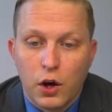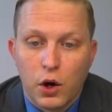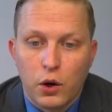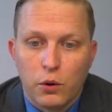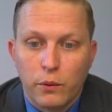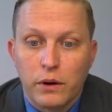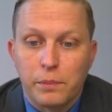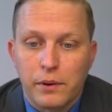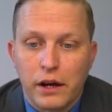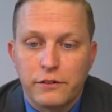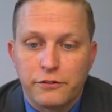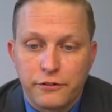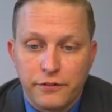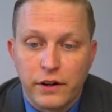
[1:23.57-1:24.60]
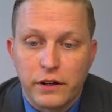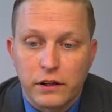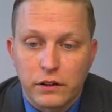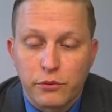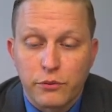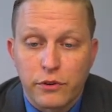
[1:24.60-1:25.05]
We applied for funding
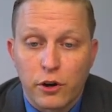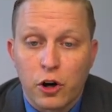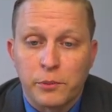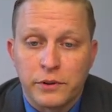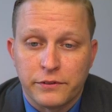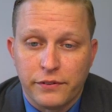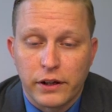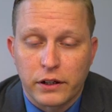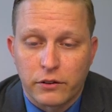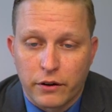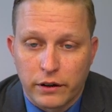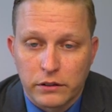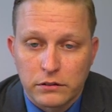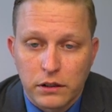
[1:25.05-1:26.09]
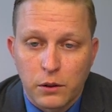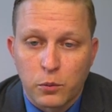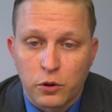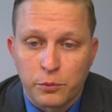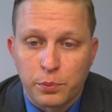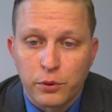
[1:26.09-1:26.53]
through the Arm and Fleck grant and
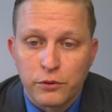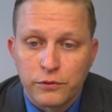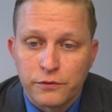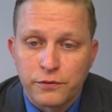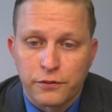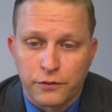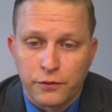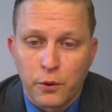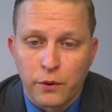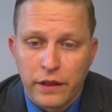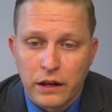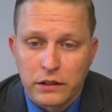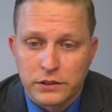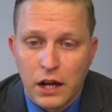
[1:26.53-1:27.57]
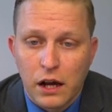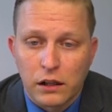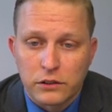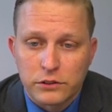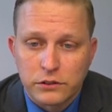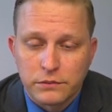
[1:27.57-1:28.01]
were approved for
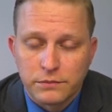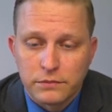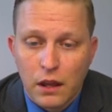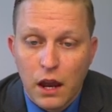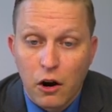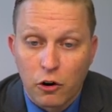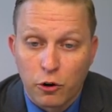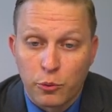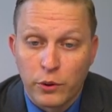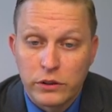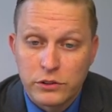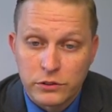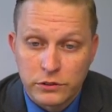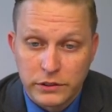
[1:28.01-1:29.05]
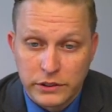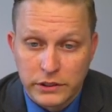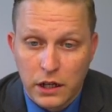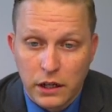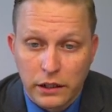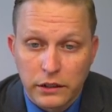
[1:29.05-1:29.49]
$4,000. Our original
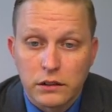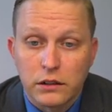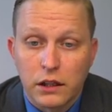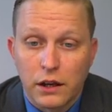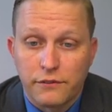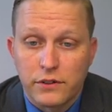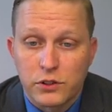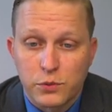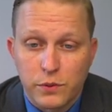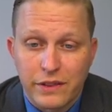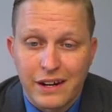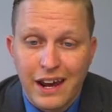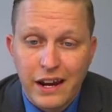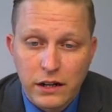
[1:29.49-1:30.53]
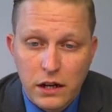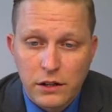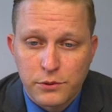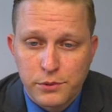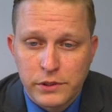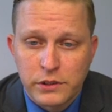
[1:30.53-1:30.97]
design left us with an
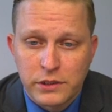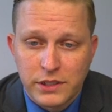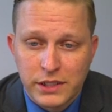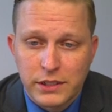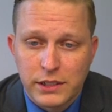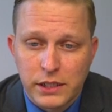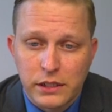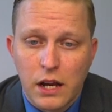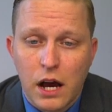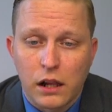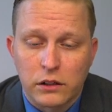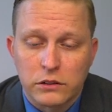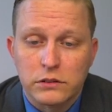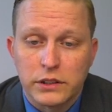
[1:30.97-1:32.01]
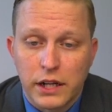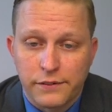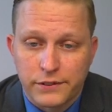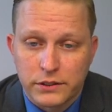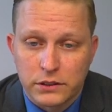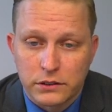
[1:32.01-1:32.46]
$816
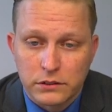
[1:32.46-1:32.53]
deficit.